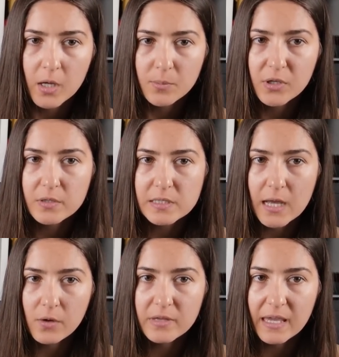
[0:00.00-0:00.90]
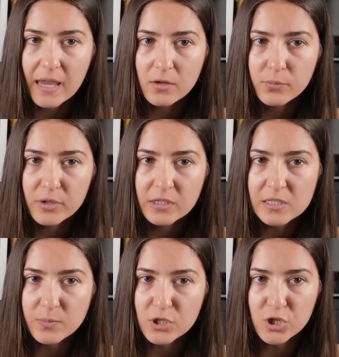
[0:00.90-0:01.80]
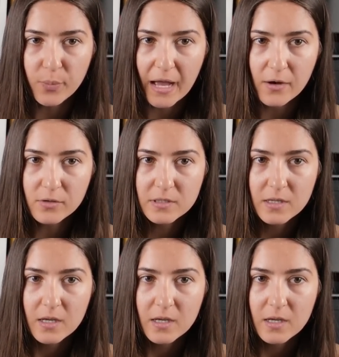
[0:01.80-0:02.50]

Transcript: because now they cannot bring this bishop out.